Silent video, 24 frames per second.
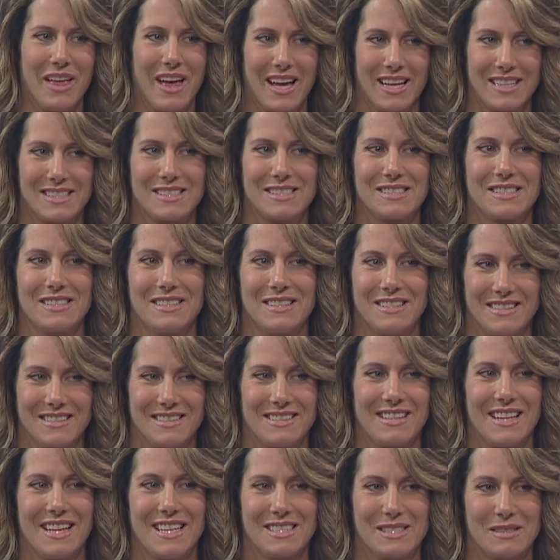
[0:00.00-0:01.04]
that's
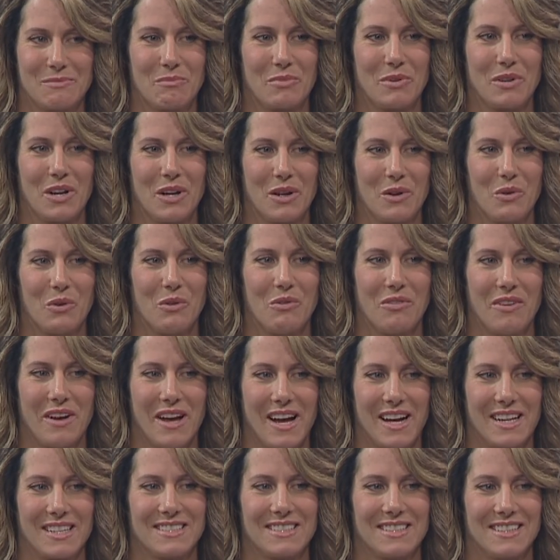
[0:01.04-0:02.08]
that's yeah. pretty cool fact.